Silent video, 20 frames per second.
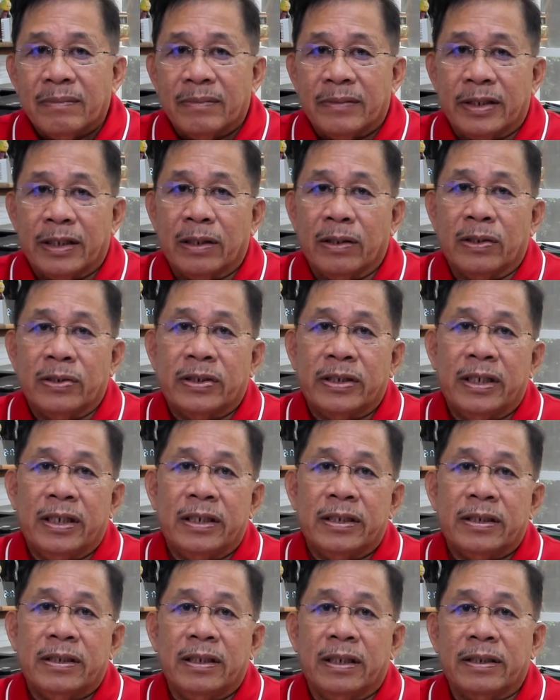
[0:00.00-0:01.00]
The law
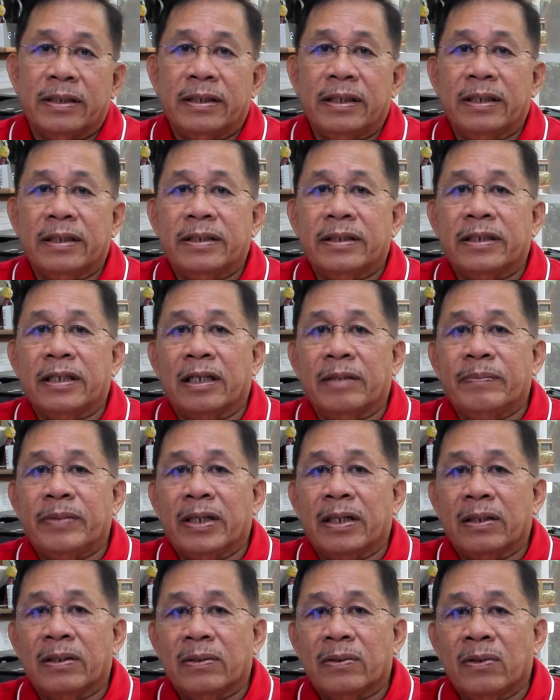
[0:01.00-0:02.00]
says that it shall be
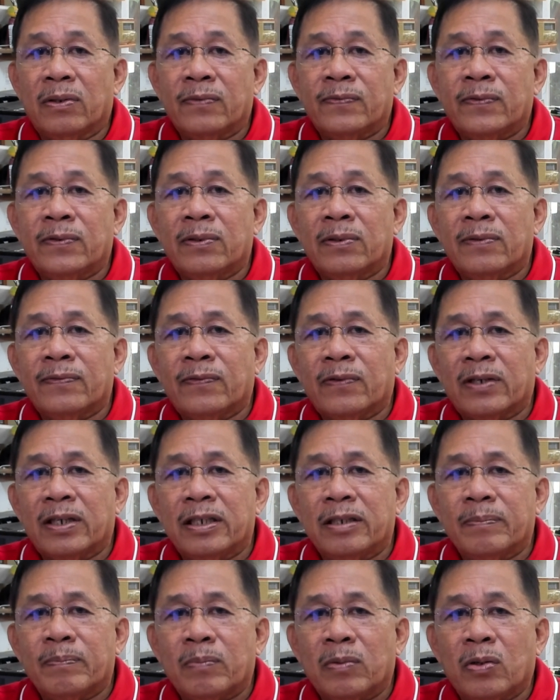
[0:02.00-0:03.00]
unlawful for
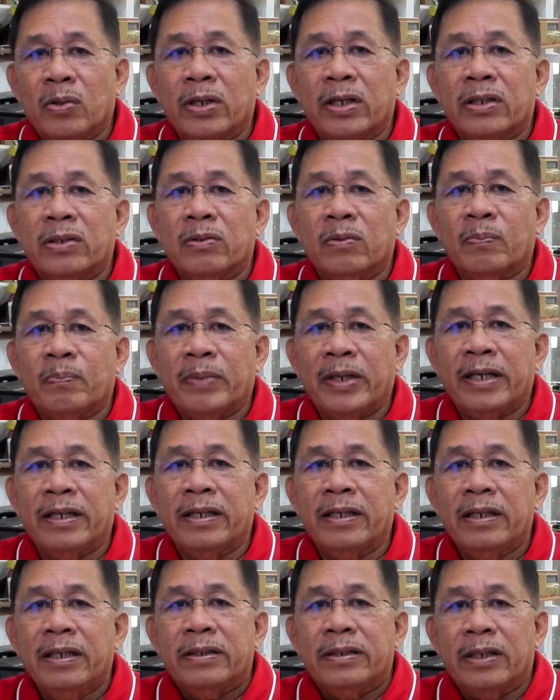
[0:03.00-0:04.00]
an employer to
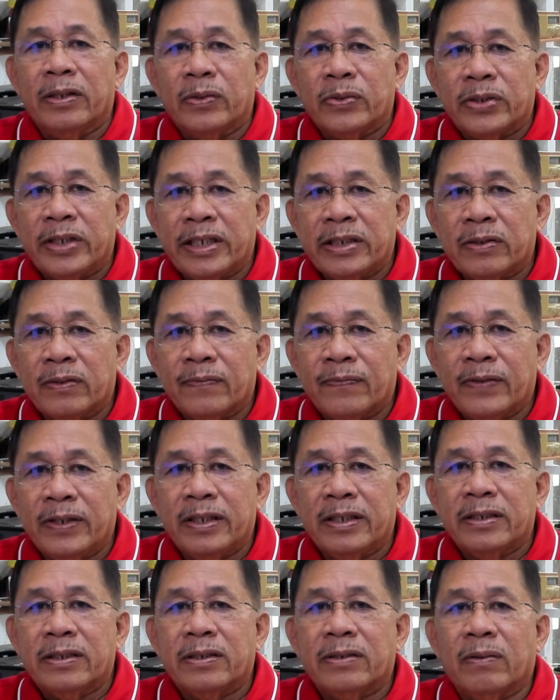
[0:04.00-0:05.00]
pay negotiation
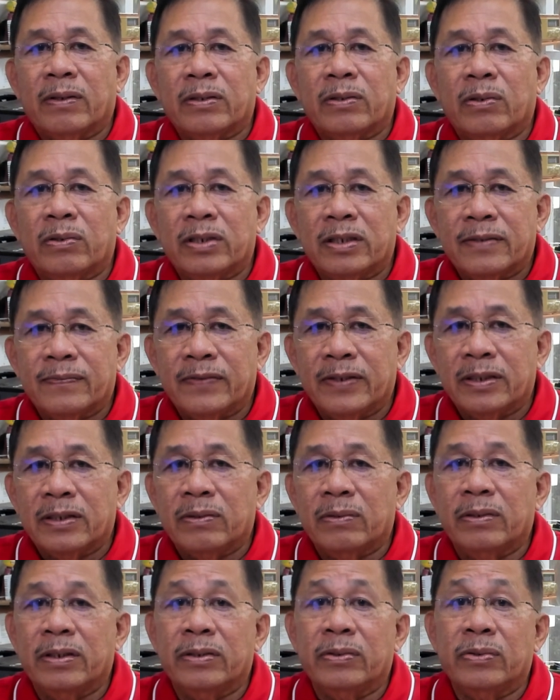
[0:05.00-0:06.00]
fees or attorney's fees
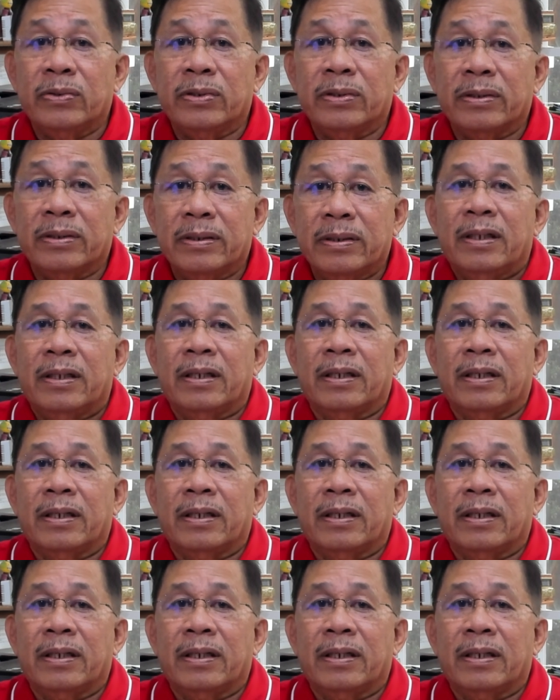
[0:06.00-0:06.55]
to the union